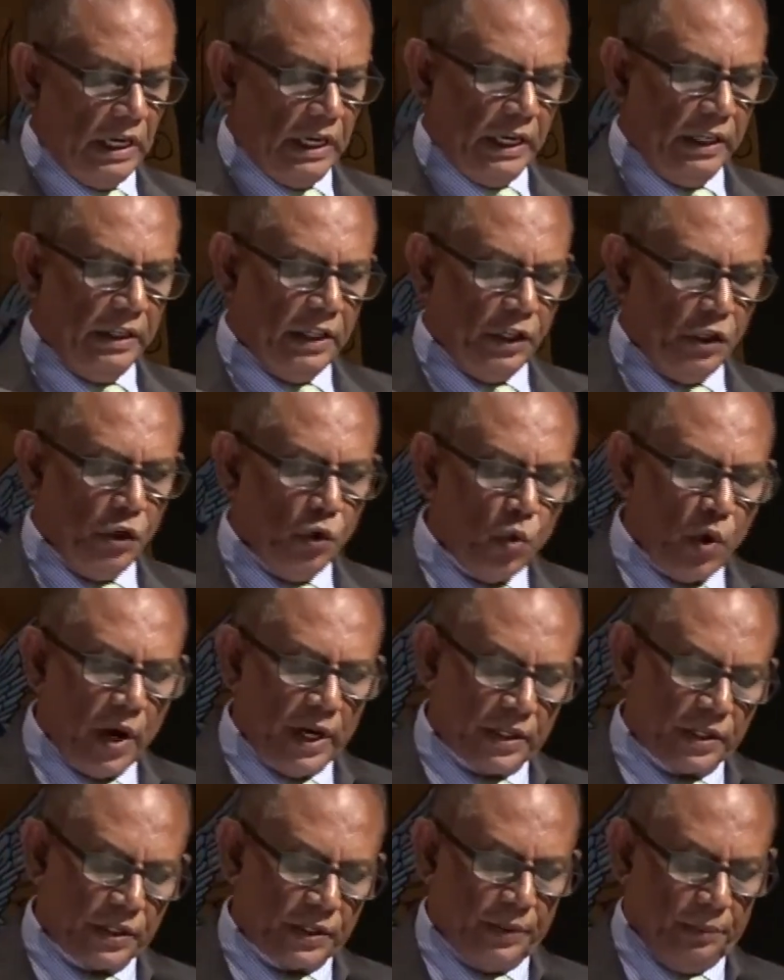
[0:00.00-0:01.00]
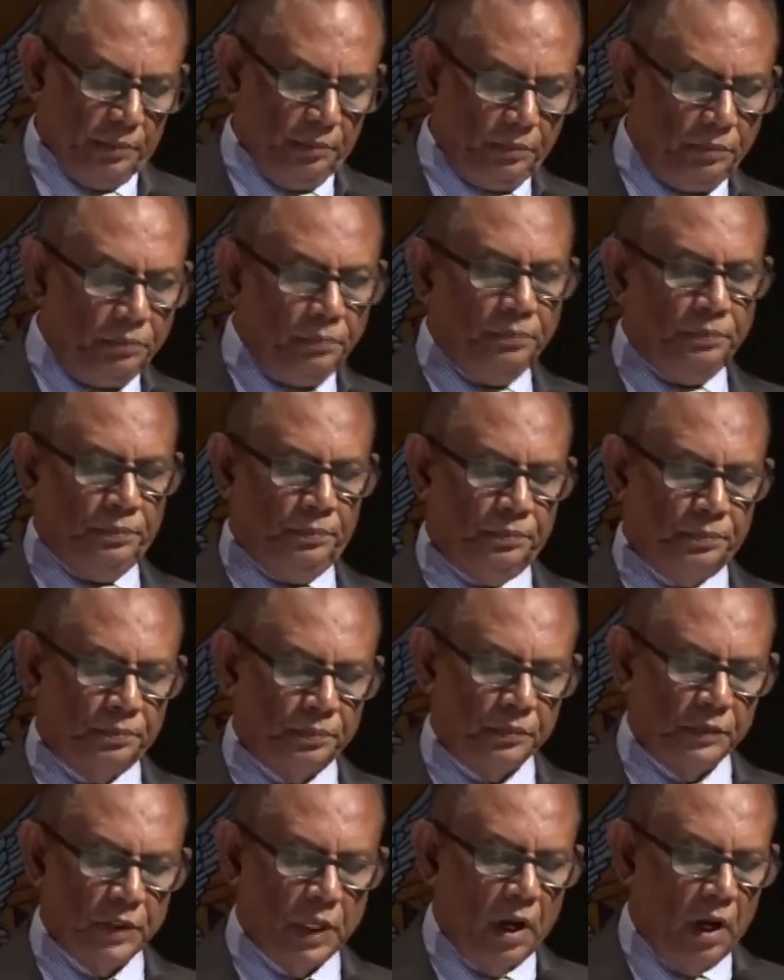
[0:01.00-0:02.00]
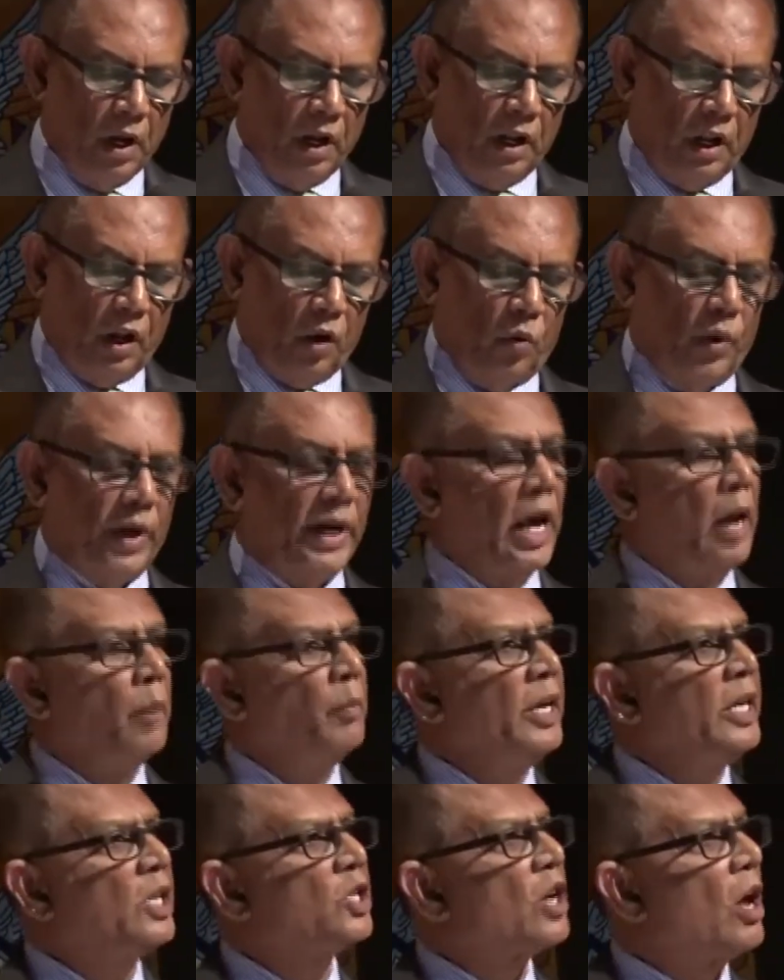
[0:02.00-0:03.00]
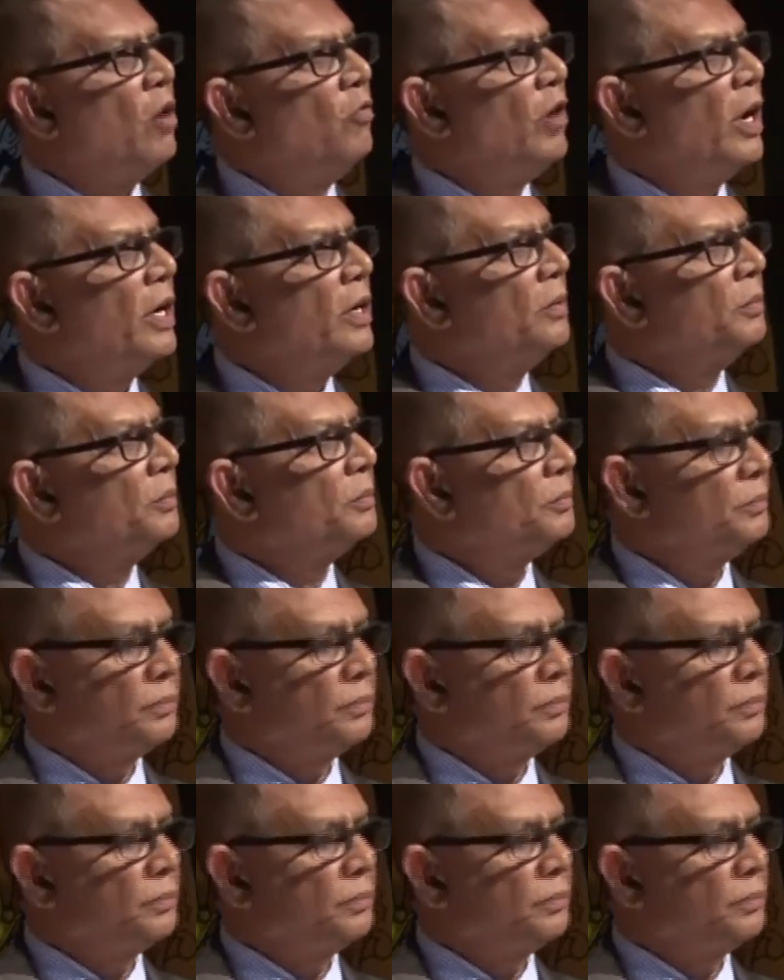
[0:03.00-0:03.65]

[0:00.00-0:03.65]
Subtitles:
In the US, when I meet someone